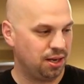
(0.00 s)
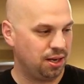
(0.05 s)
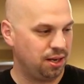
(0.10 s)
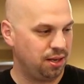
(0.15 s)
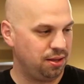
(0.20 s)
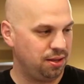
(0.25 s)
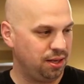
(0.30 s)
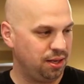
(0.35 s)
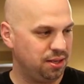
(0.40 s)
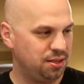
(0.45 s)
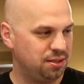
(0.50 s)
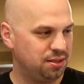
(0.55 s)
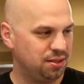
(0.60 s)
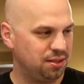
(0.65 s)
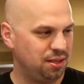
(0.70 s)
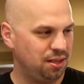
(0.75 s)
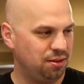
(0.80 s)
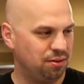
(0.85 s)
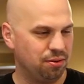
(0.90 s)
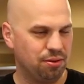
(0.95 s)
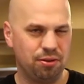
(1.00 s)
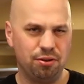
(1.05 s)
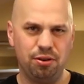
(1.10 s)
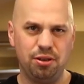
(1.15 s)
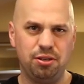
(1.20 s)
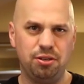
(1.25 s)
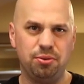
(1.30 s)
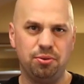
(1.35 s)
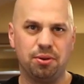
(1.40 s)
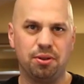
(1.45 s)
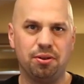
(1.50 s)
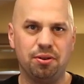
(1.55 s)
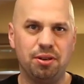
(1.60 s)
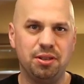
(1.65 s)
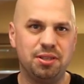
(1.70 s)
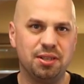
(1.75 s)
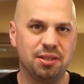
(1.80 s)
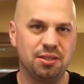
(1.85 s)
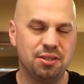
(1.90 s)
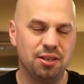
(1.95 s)
I think it's either thirty-two or
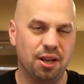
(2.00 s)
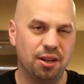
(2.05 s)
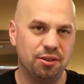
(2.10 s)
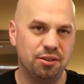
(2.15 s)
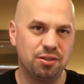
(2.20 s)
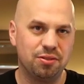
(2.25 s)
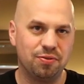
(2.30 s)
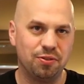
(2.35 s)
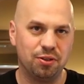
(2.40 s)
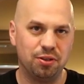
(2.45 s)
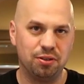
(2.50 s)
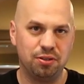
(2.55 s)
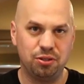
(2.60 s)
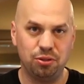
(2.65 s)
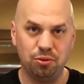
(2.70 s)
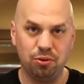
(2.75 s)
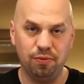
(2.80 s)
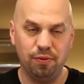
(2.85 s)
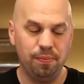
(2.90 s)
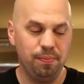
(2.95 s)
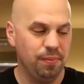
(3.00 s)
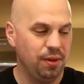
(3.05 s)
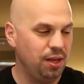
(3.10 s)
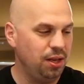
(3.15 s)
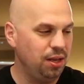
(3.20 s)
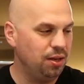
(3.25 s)
thirty-six dollars for two of them,